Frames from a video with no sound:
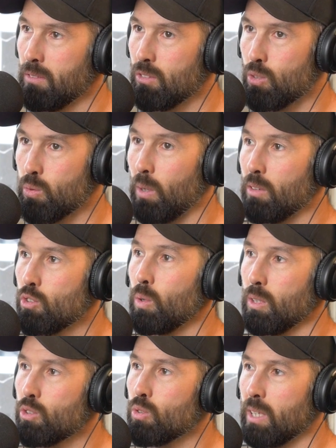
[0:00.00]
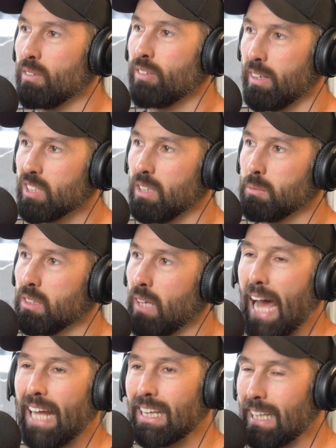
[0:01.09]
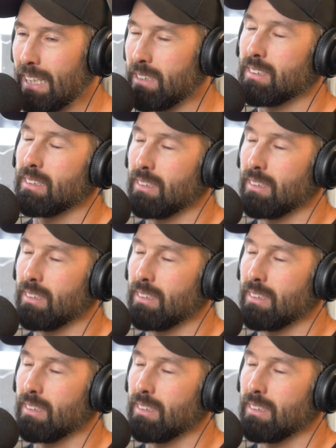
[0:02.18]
if you had 25 times Wow. at least.